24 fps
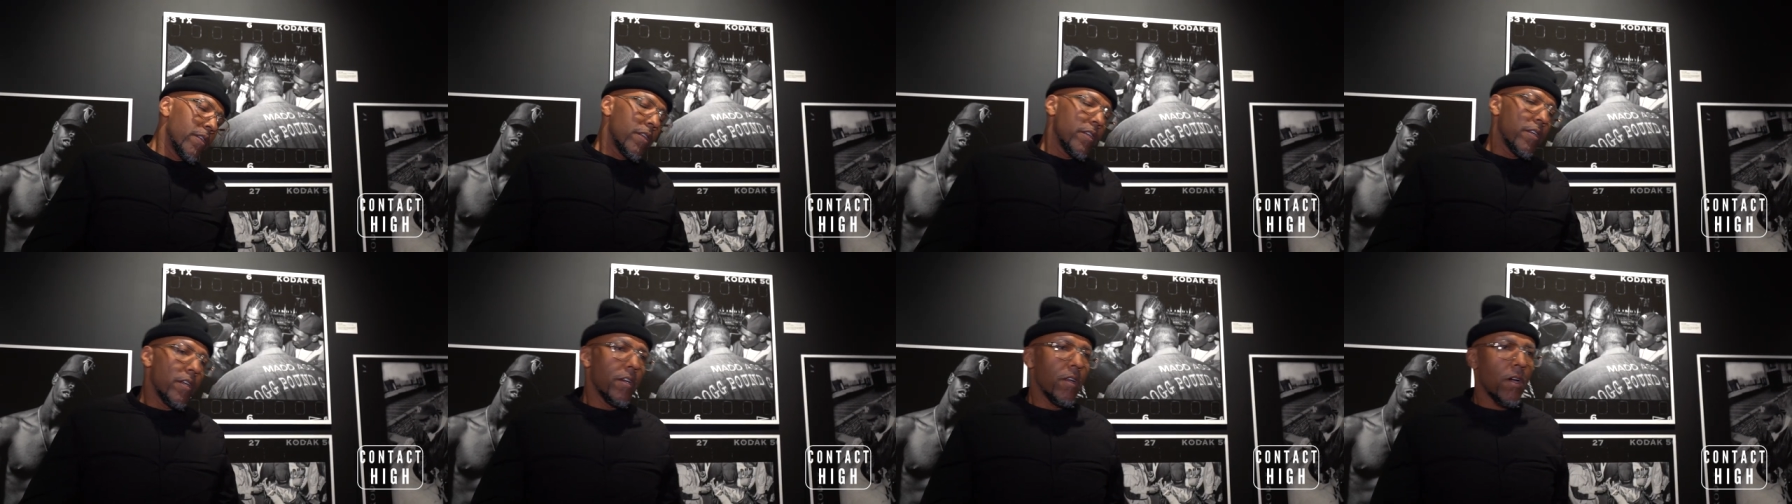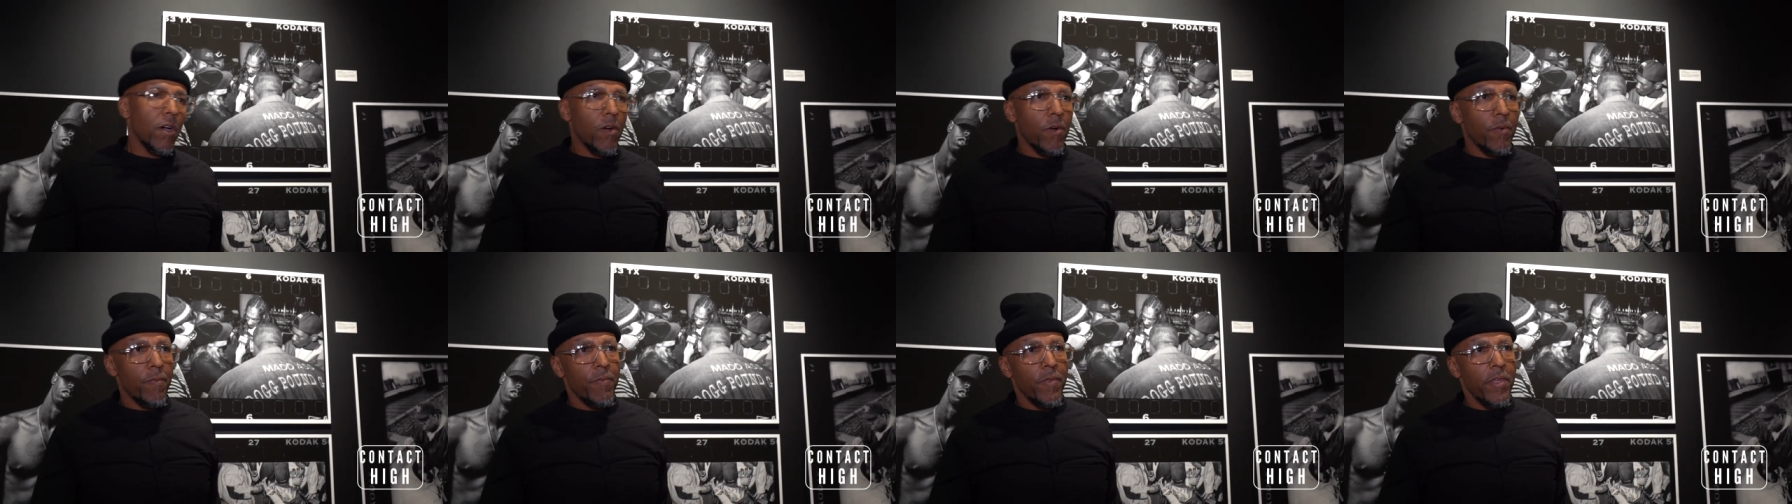you
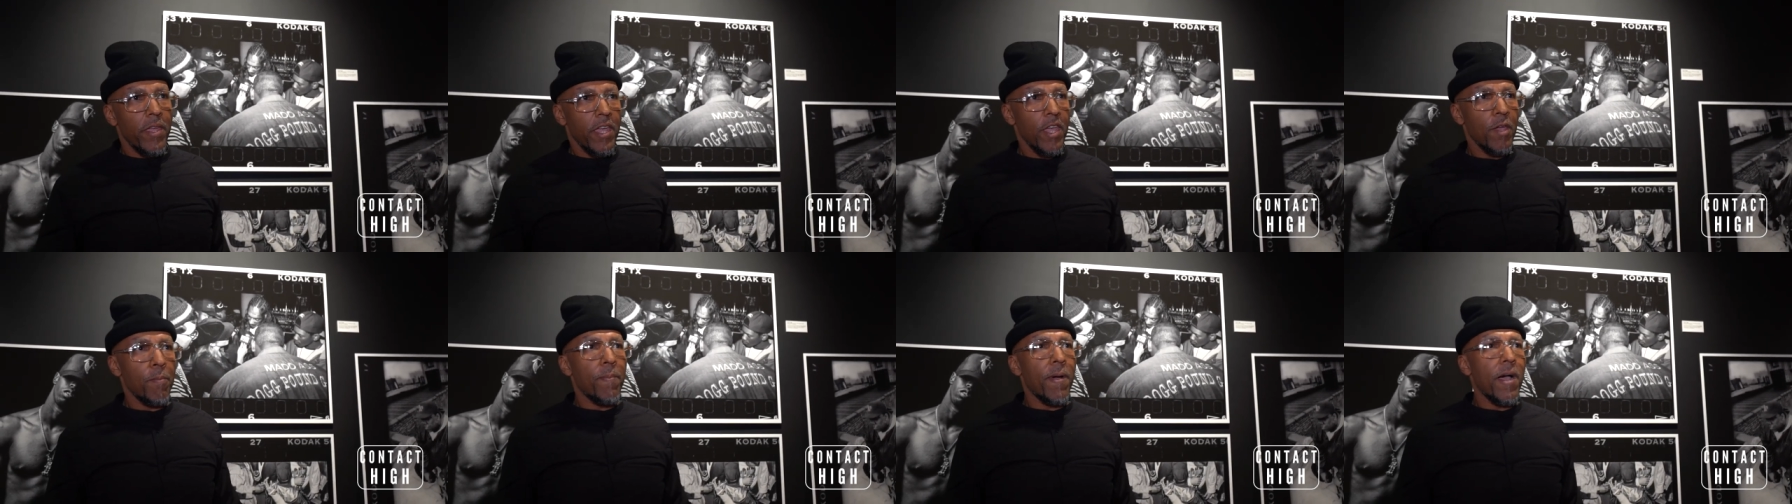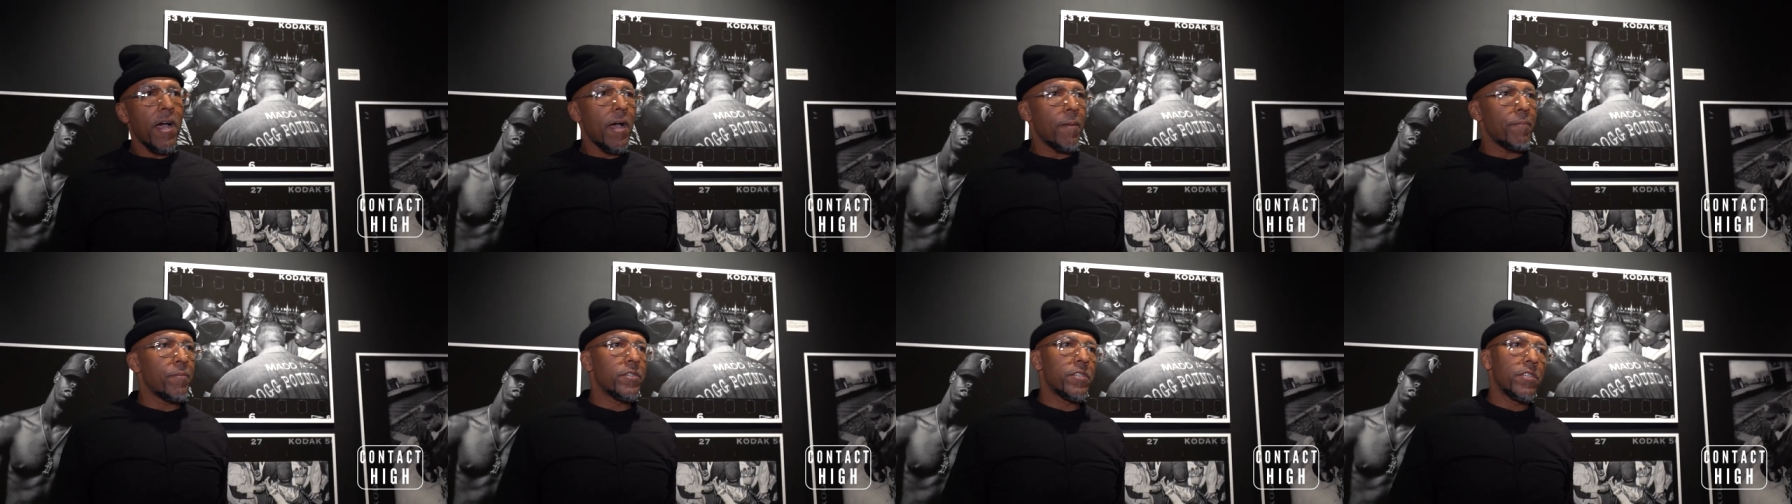know, hip
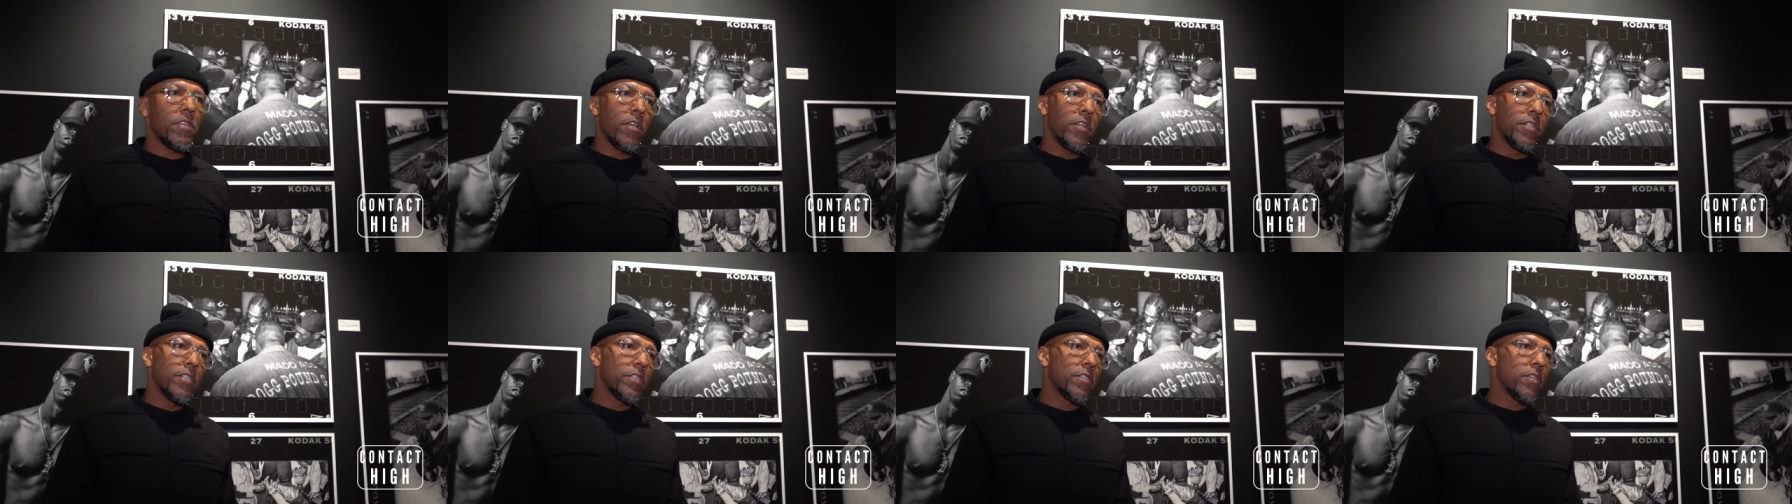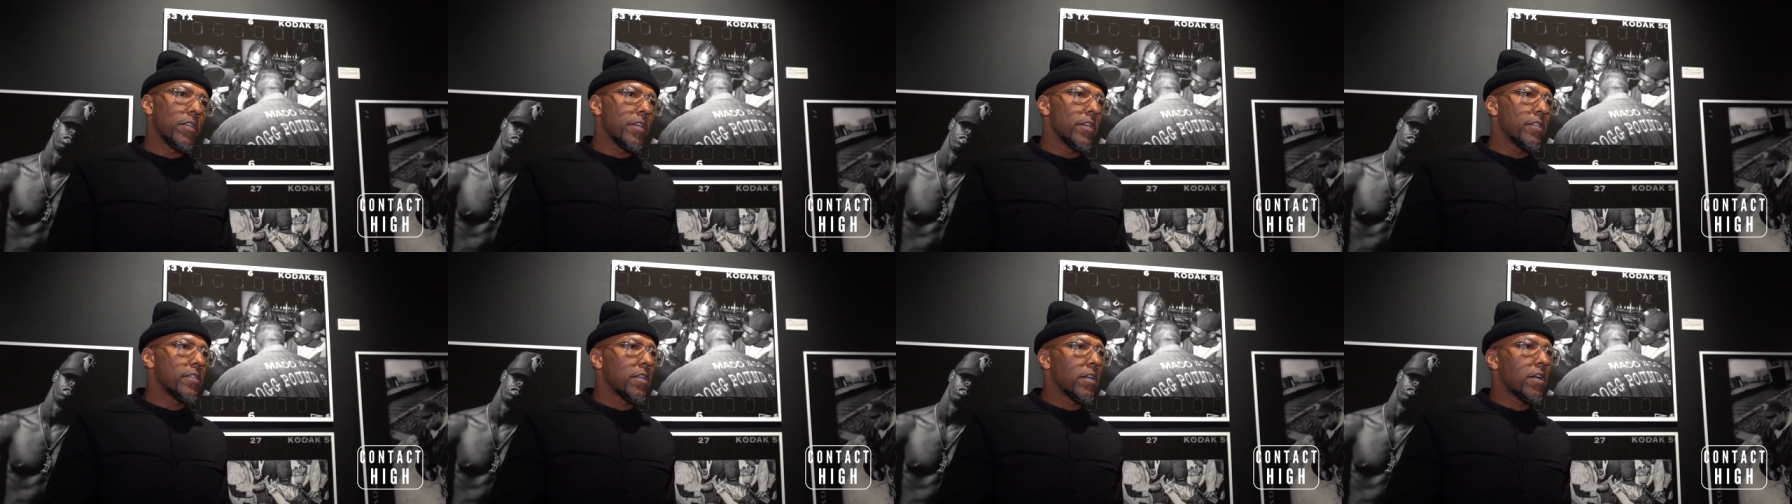hop
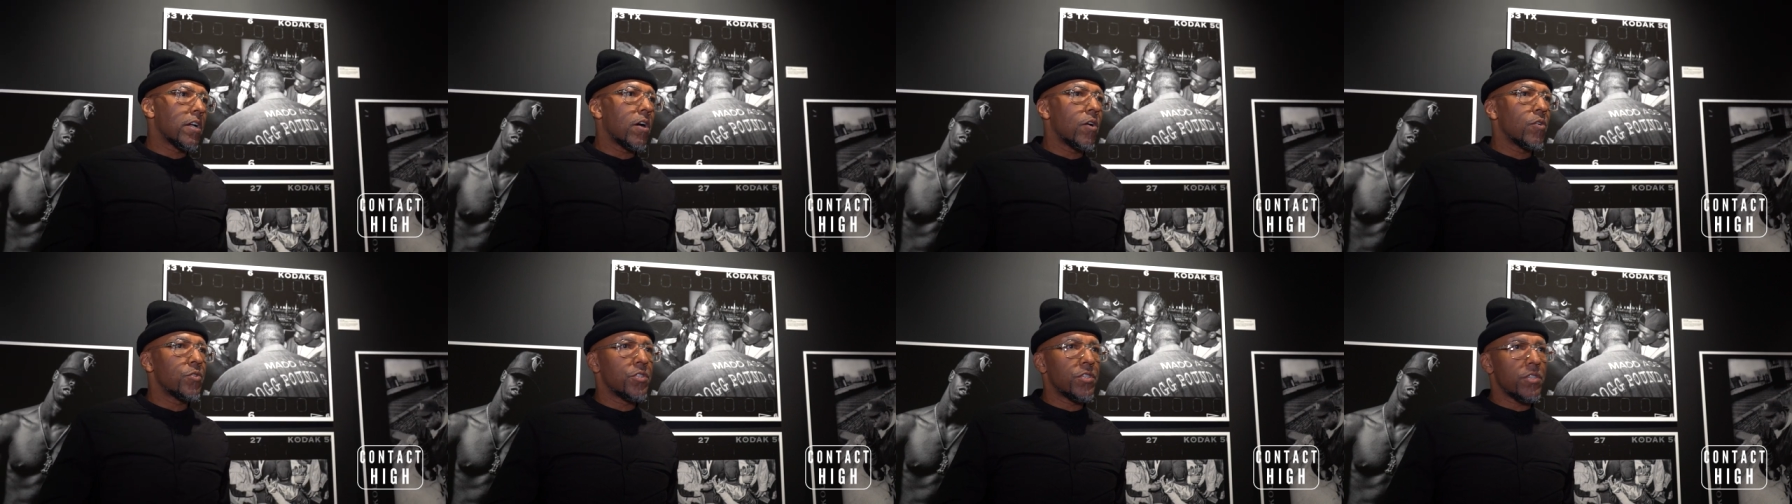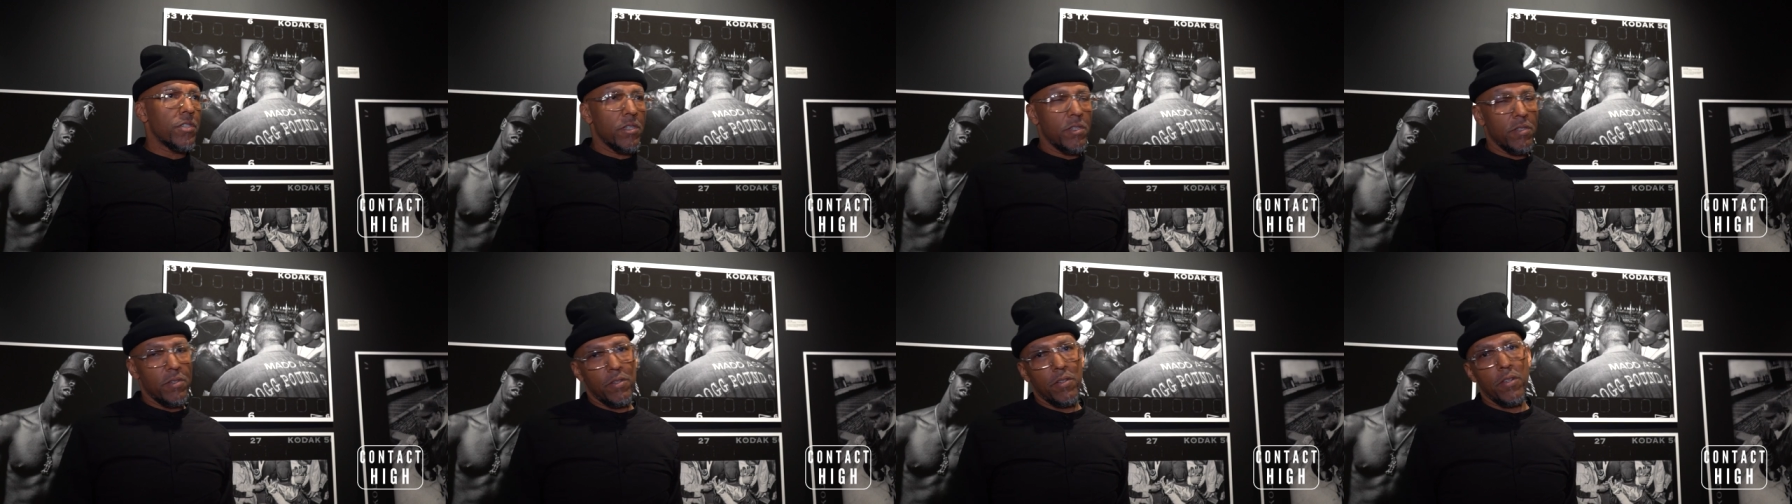is a
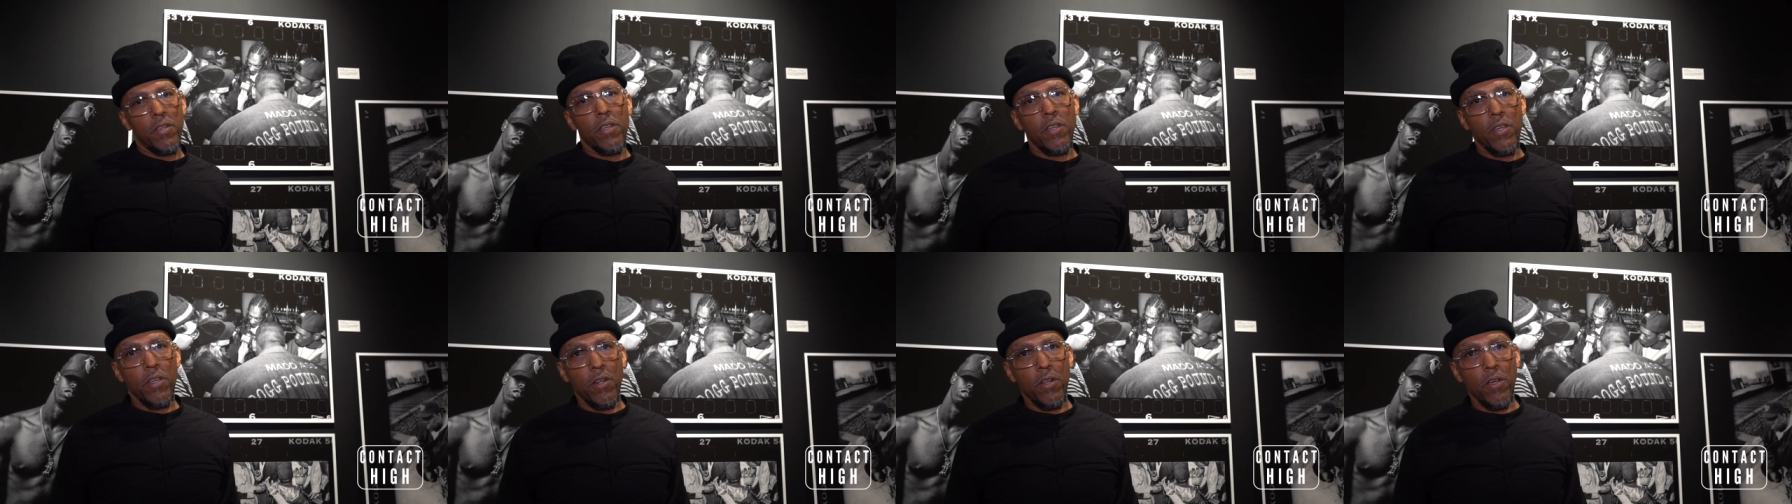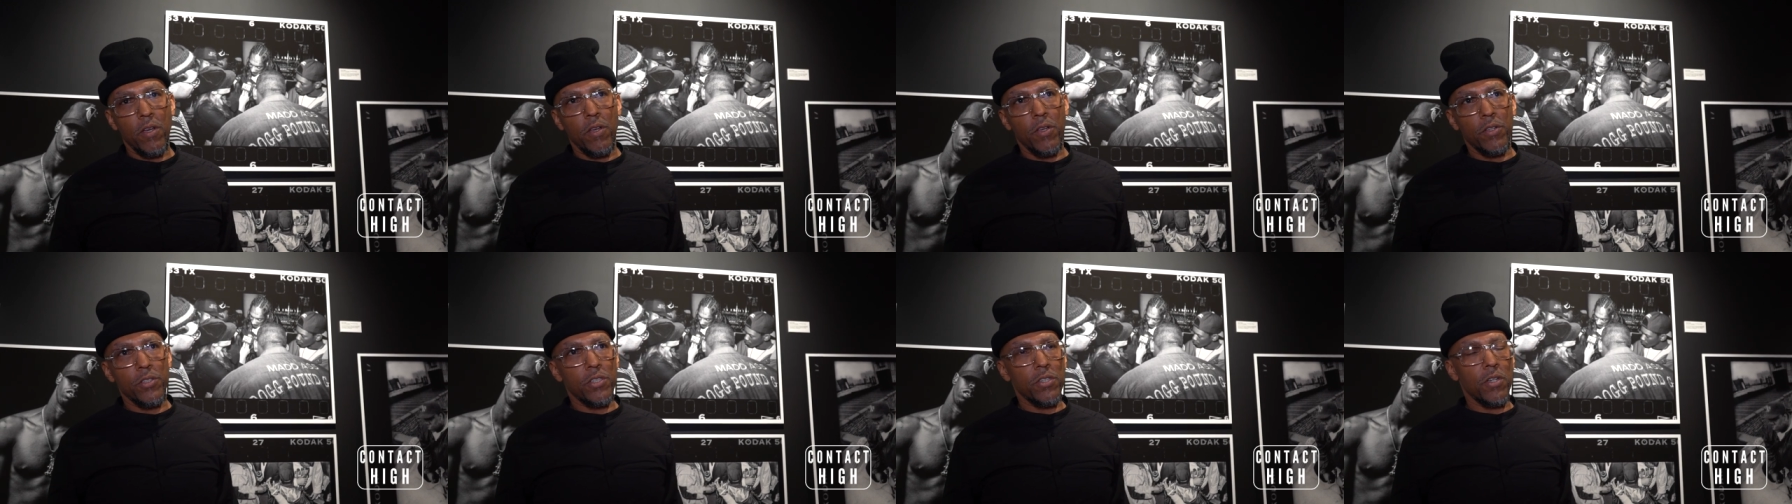culture, you know?